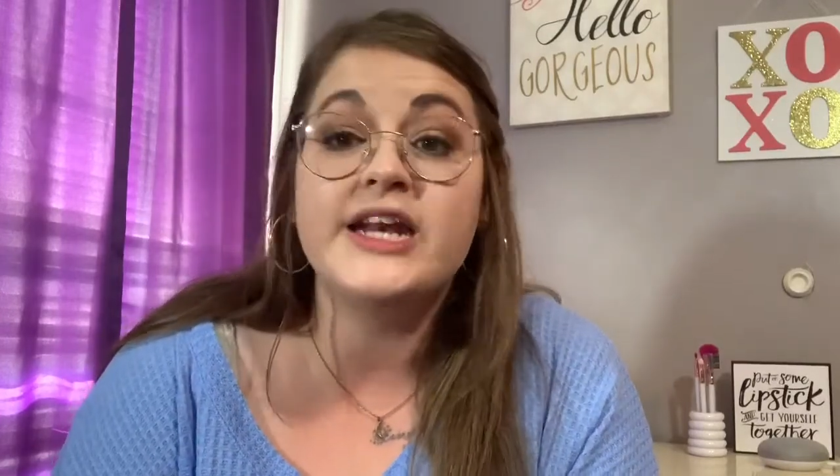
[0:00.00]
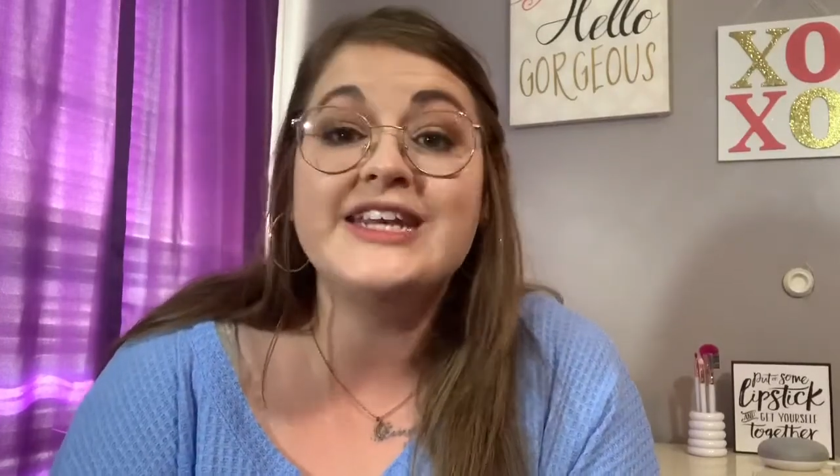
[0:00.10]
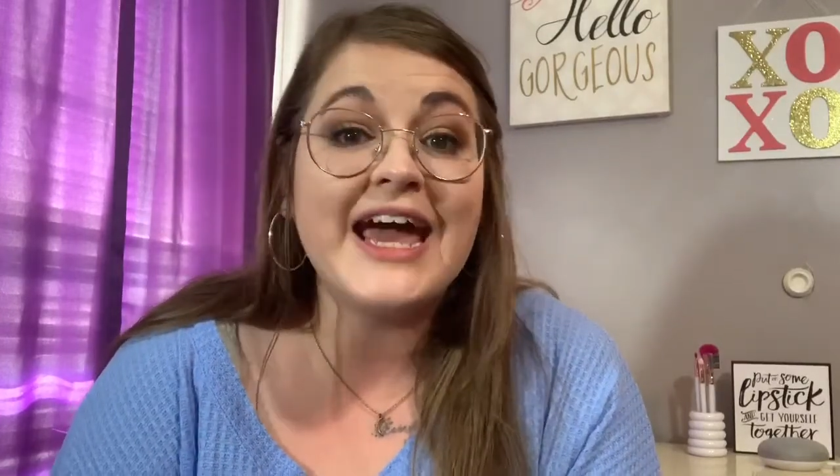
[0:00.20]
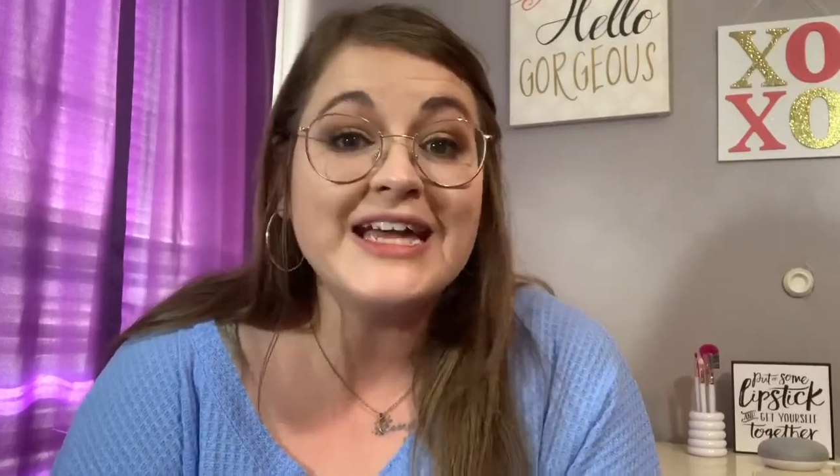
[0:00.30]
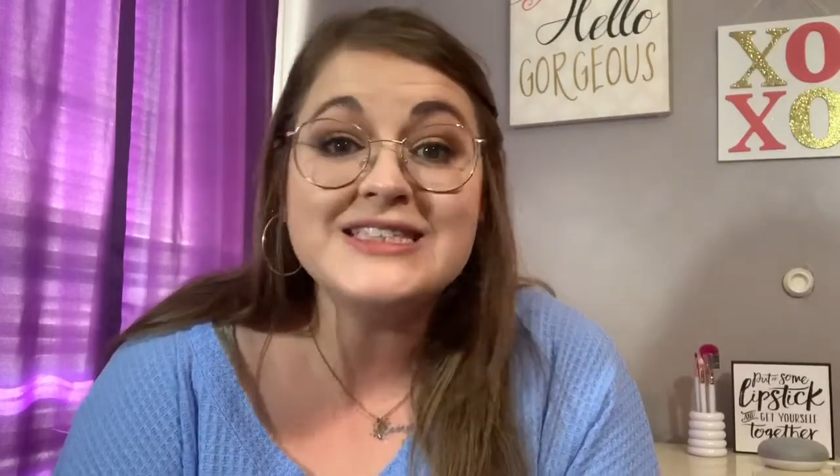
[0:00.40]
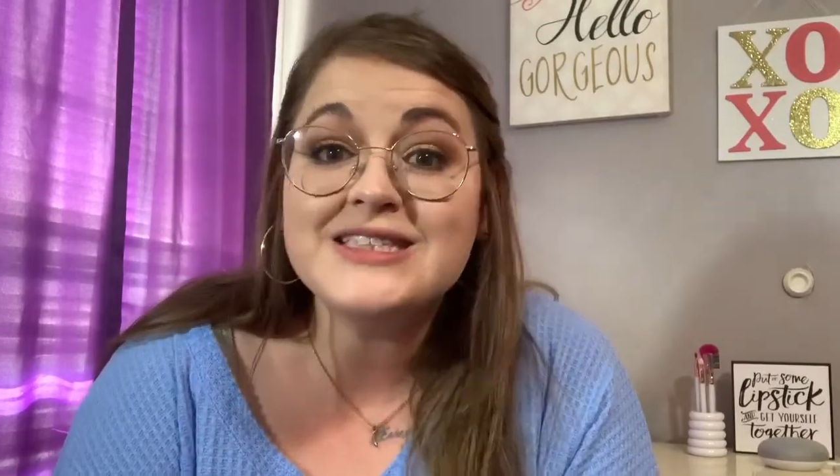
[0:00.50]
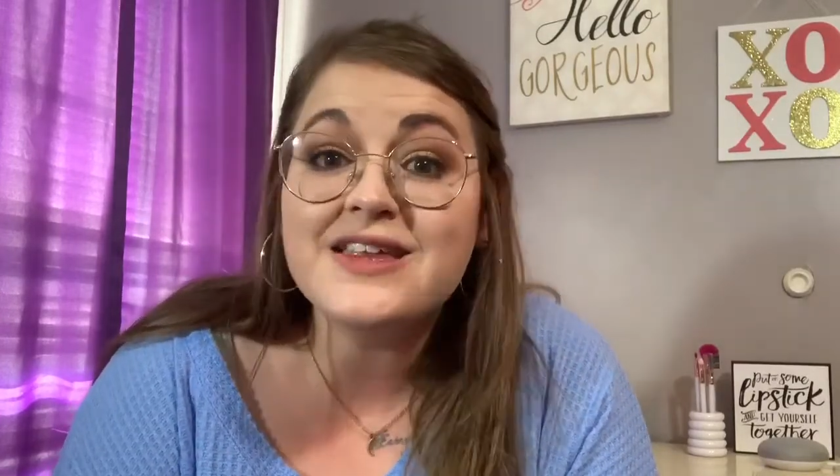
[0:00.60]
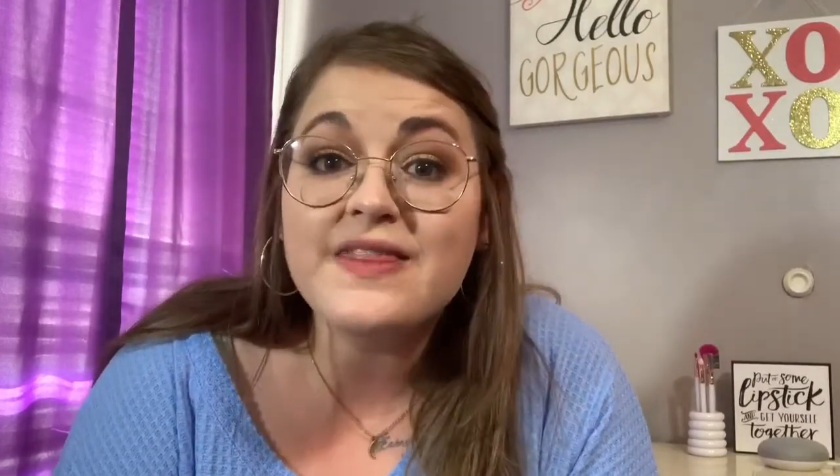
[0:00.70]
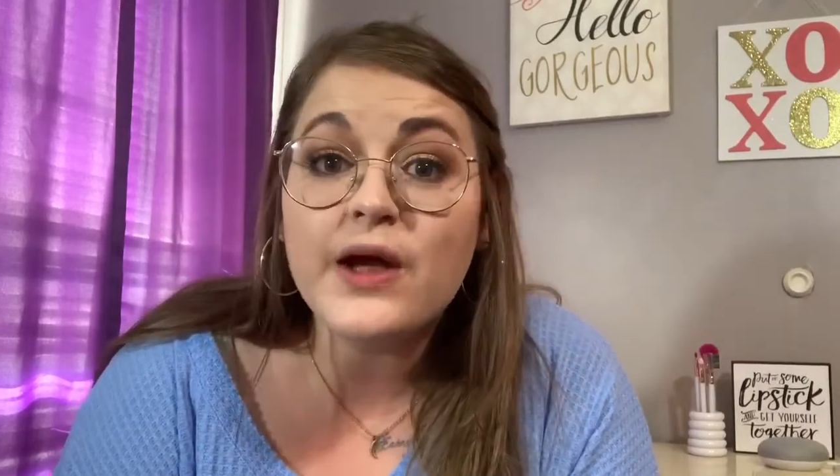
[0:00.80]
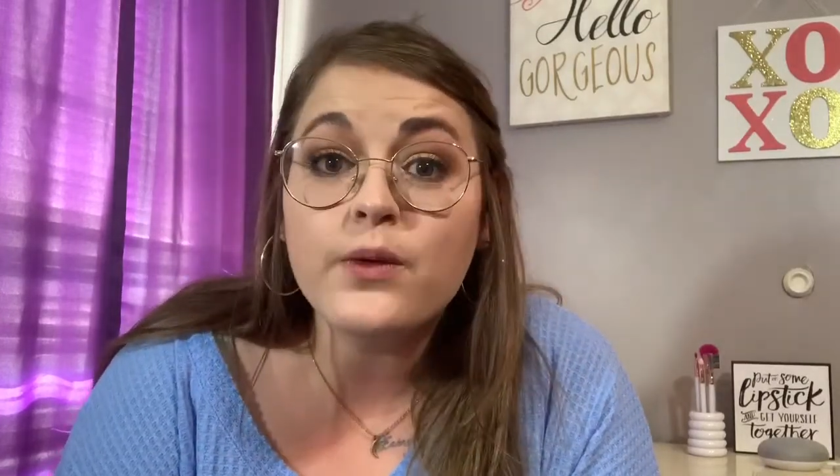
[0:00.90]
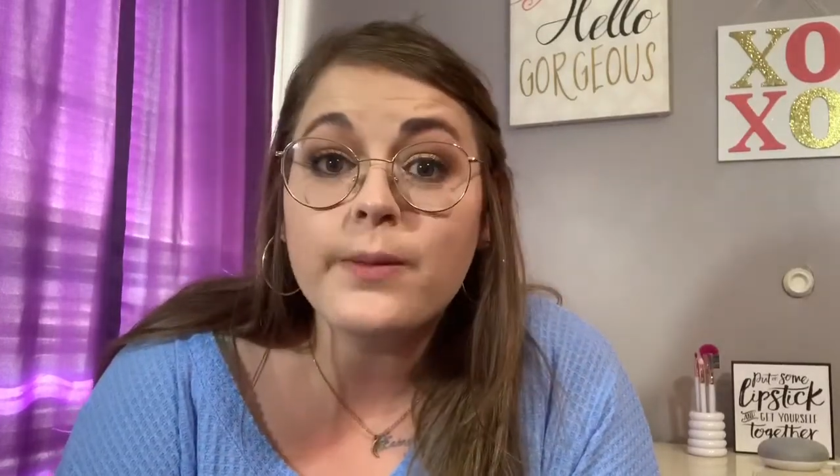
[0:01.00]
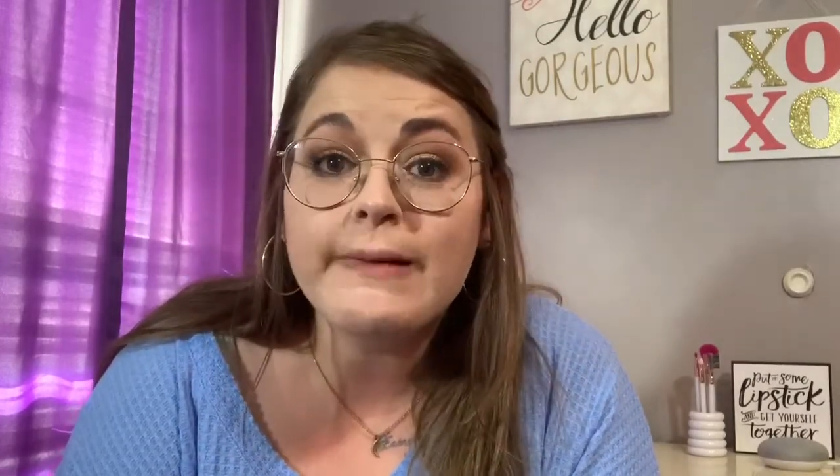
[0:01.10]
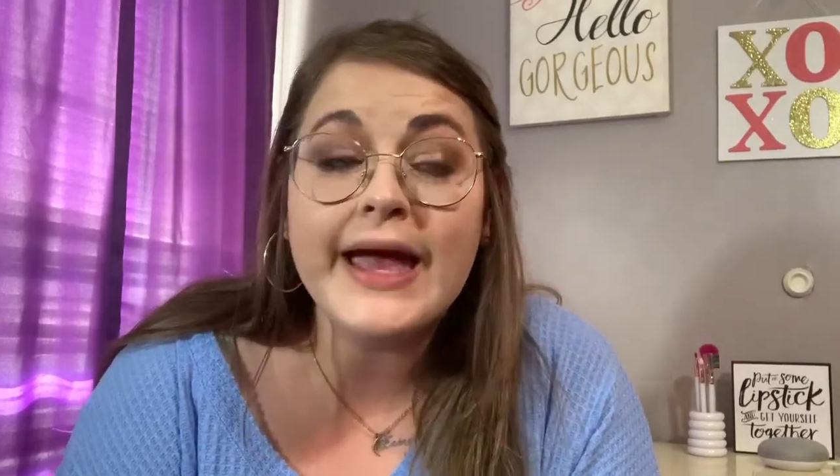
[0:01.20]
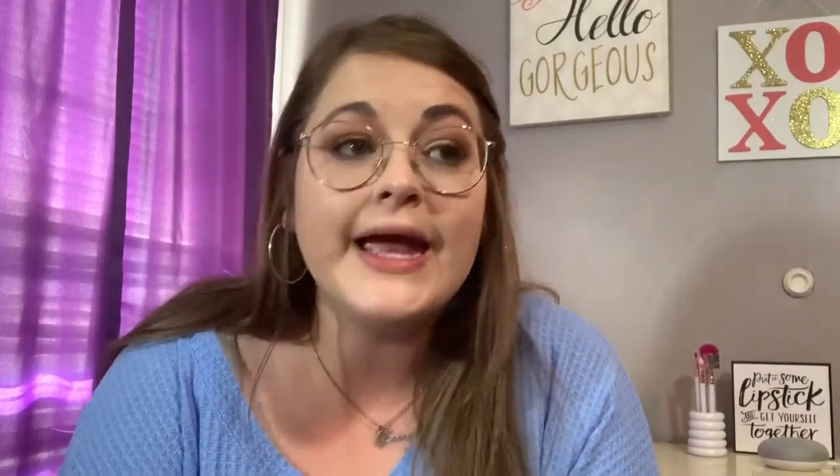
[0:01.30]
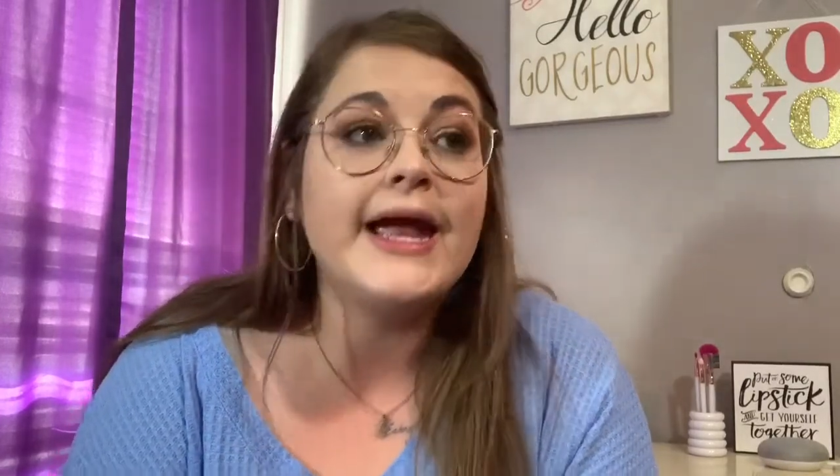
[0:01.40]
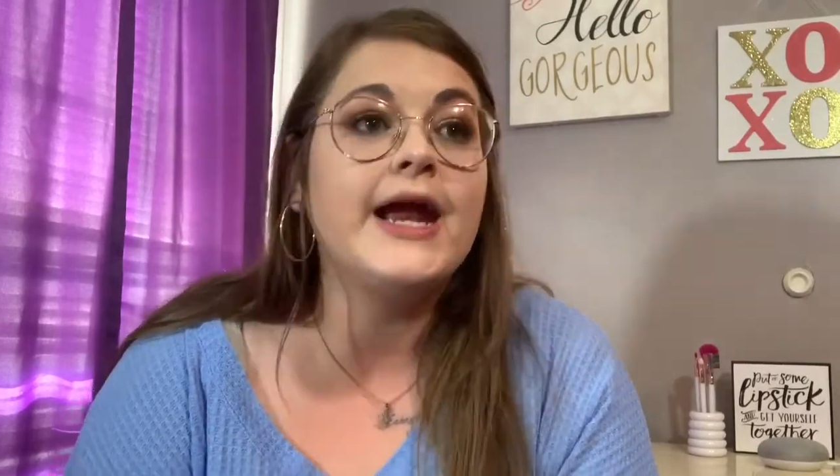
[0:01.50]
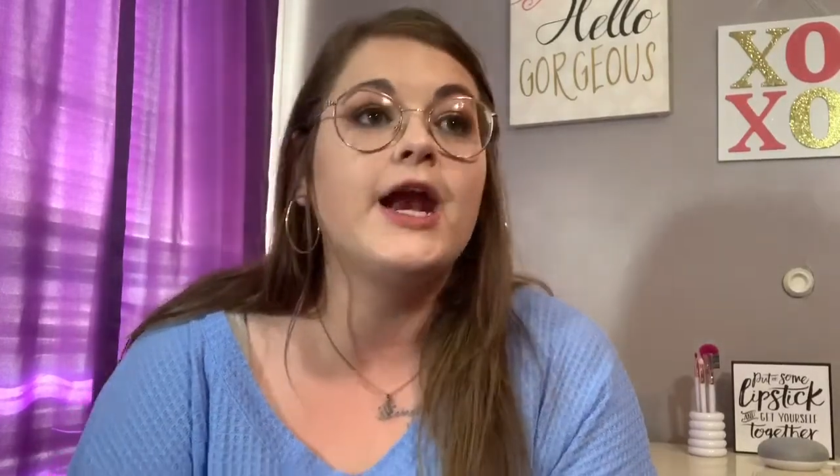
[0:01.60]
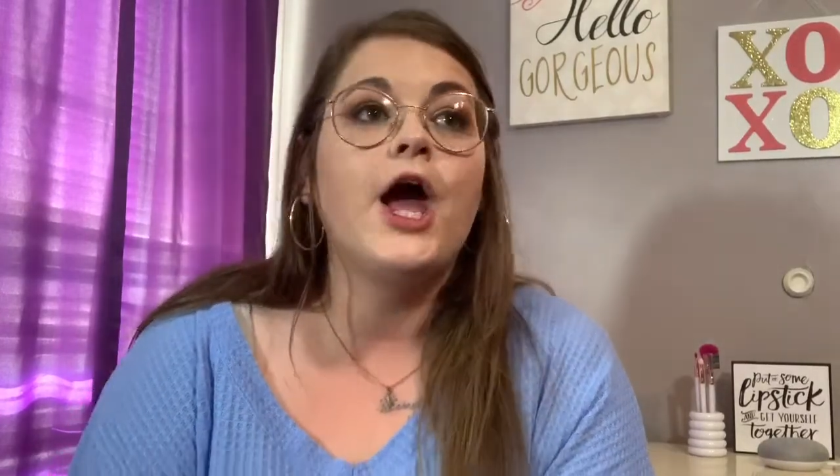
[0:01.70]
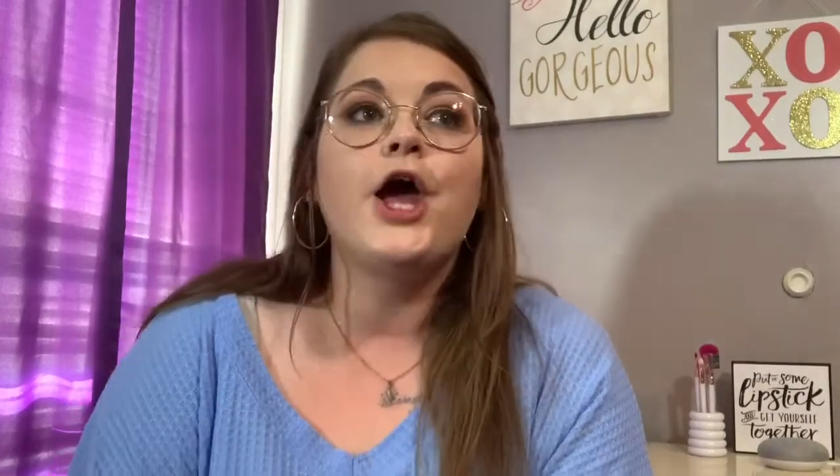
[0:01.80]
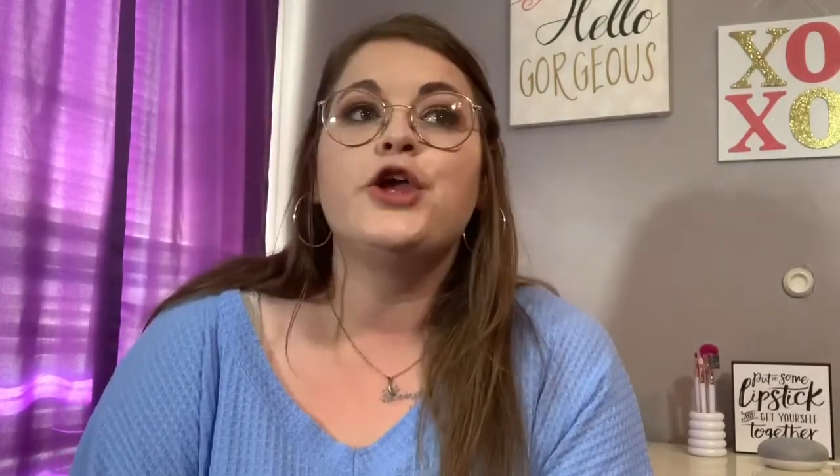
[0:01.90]
dates that they were made.
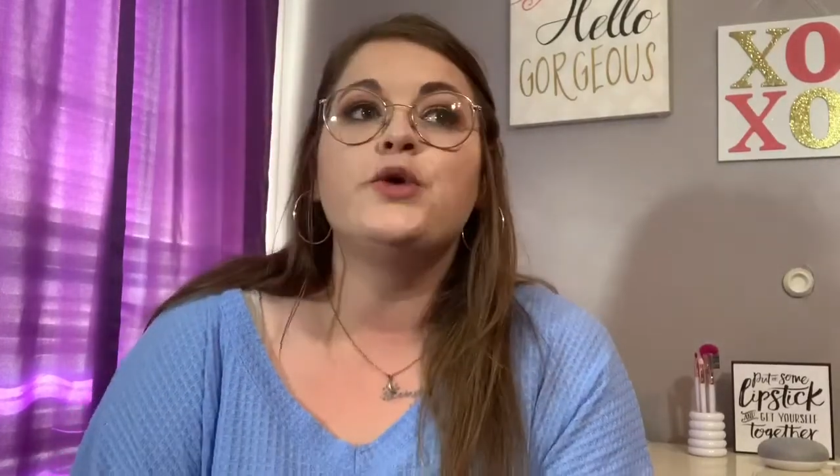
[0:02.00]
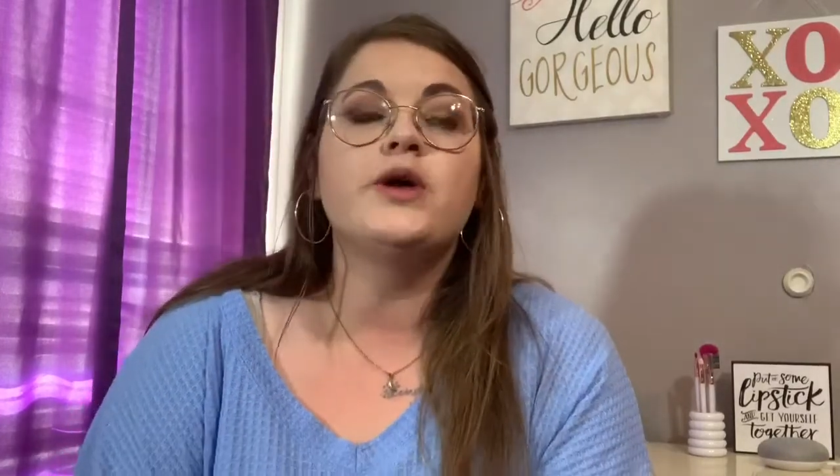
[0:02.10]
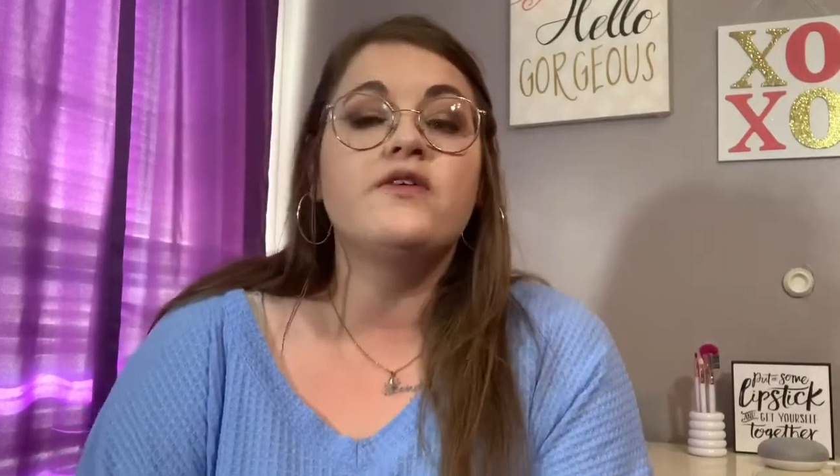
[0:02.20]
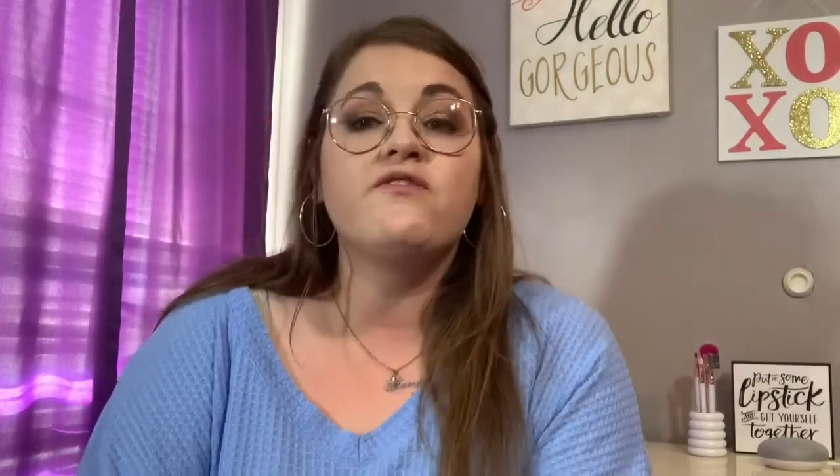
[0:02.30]
You can